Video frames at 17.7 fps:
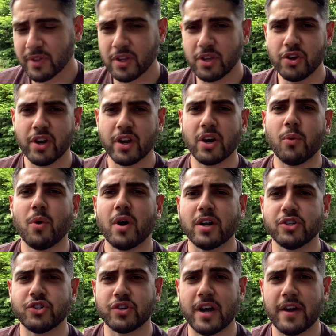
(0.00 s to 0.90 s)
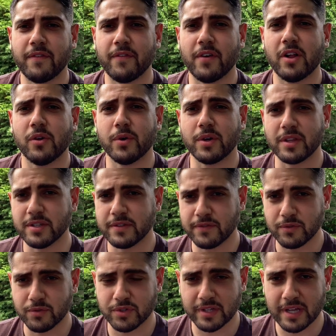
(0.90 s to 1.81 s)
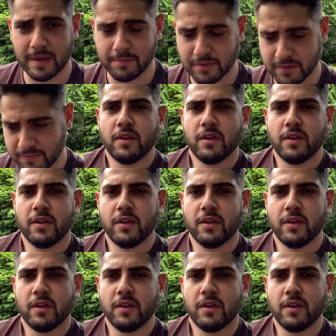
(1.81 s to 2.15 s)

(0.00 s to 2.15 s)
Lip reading: you're going to want to try following these few steps.